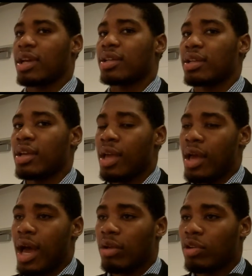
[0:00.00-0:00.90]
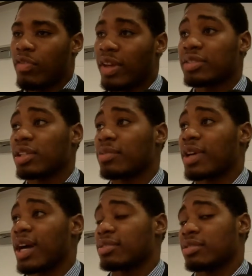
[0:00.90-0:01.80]
And I don't know if I
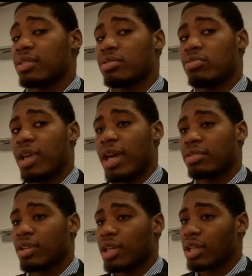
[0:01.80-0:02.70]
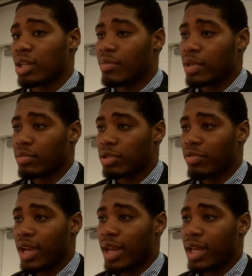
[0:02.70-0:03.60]
subconsciously knew that, so I didn't come in with
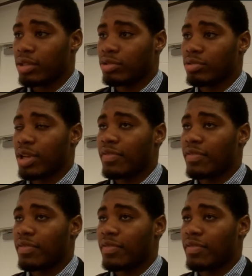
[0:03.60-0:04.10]
the right attitude.